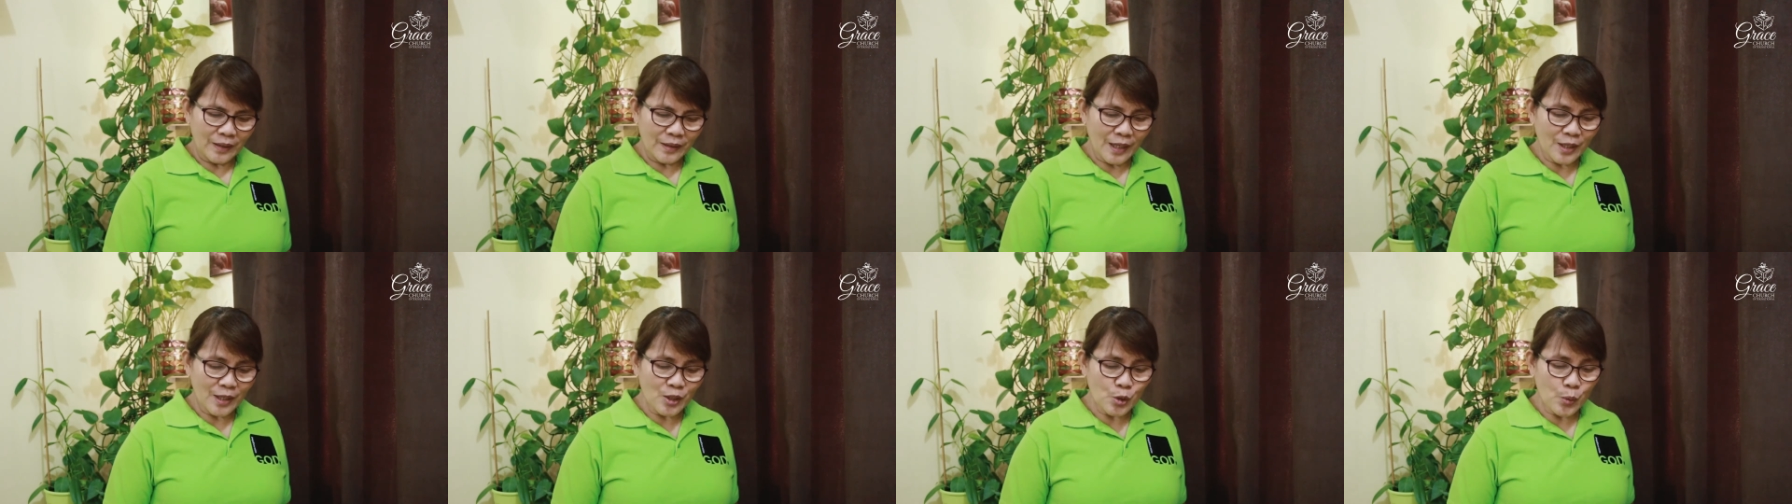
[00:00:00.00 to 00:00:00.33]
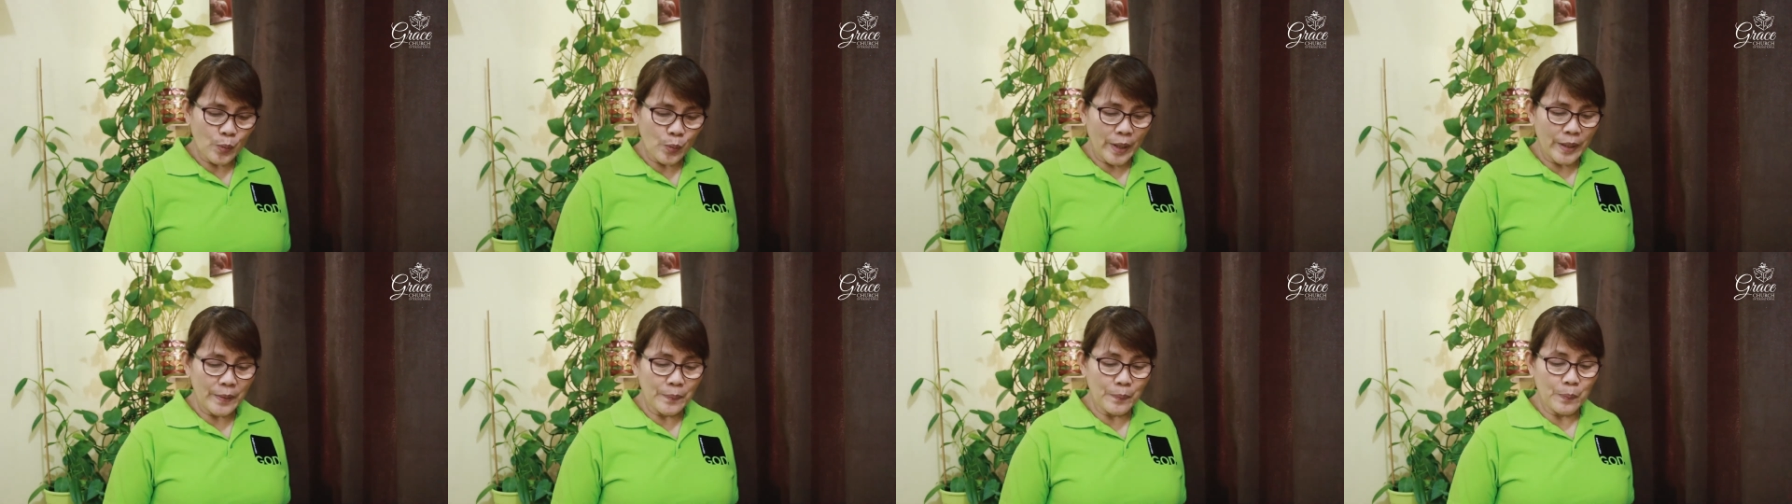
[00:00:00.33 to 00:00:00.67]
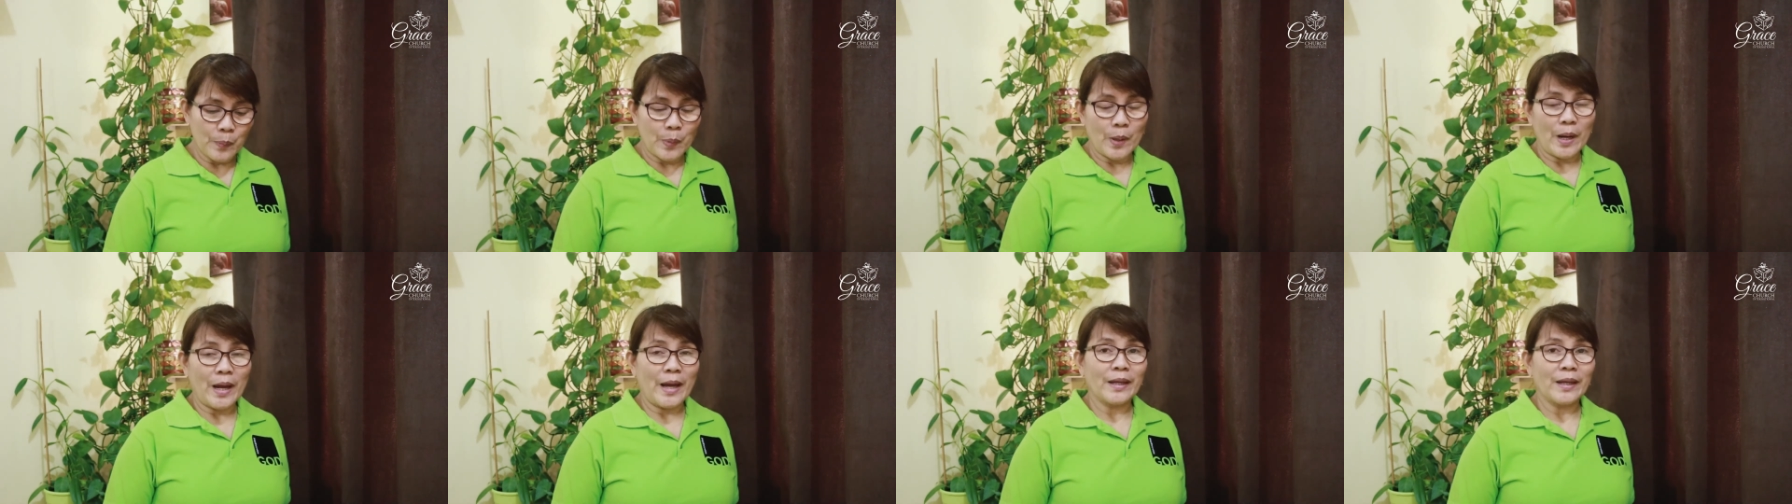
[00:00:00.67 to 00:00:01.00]
That's why
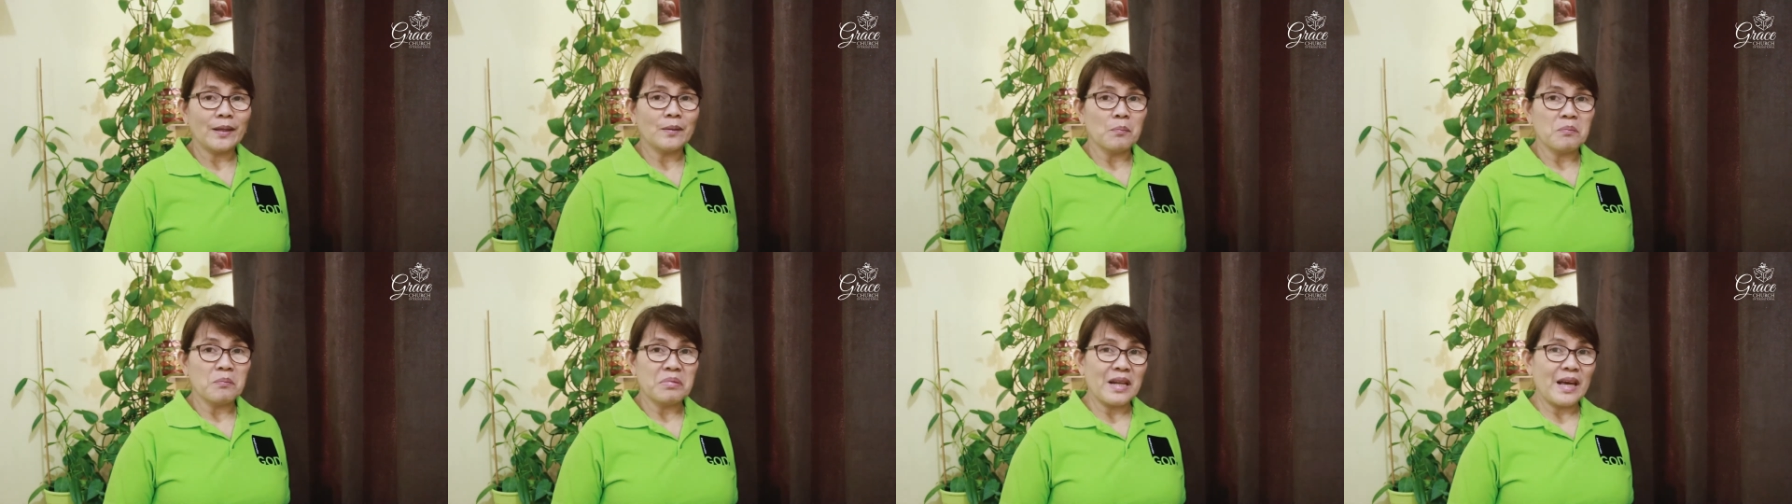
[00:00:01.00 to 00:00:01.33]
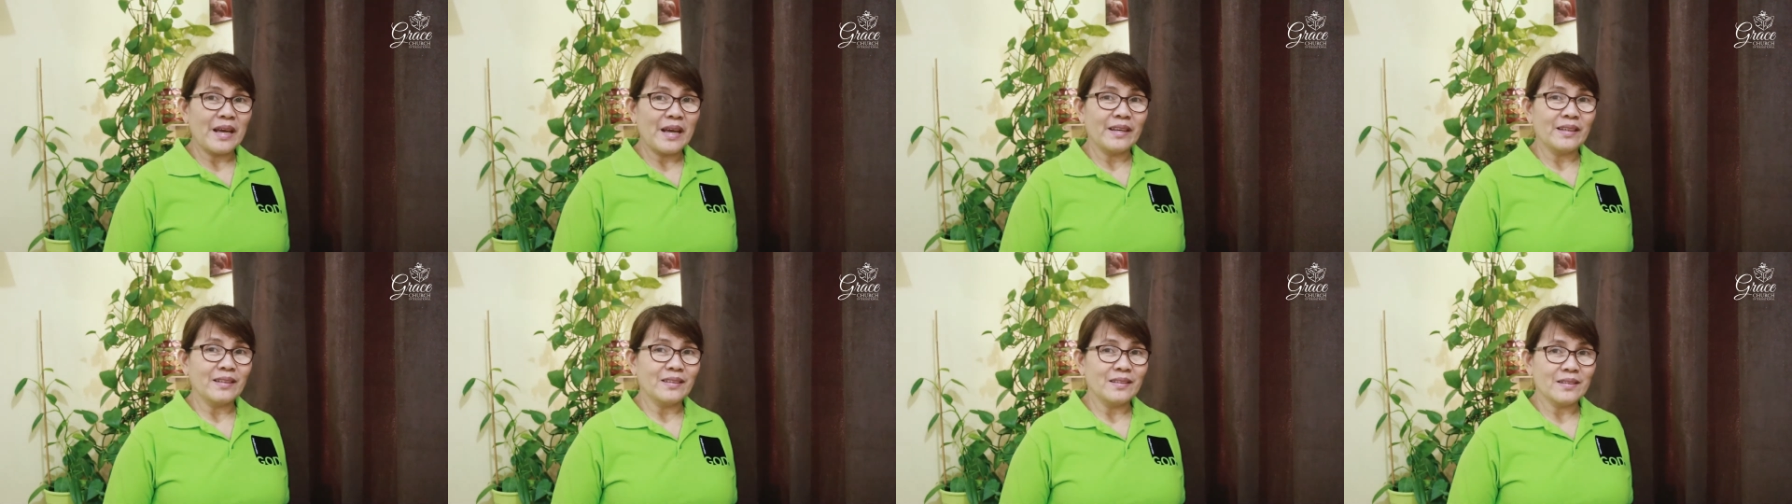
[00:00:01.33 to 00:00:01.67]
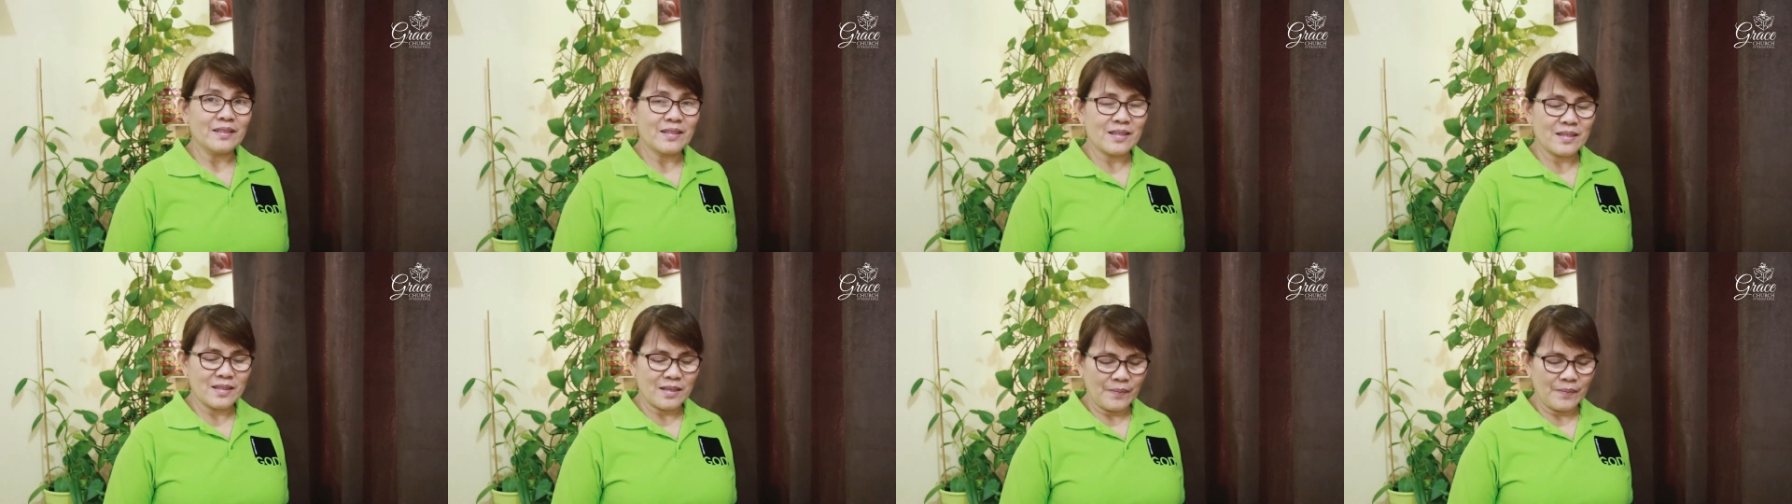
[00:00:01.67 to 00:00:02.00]
pride
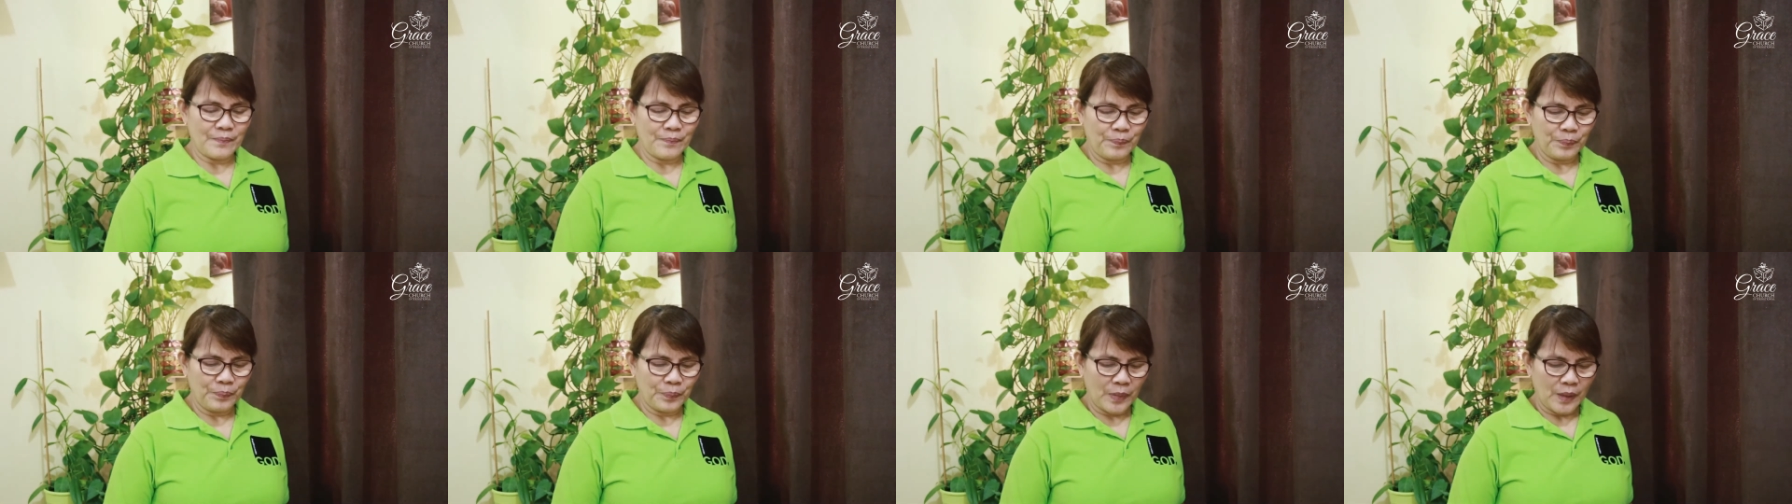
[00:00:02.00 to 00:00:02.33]
blinds.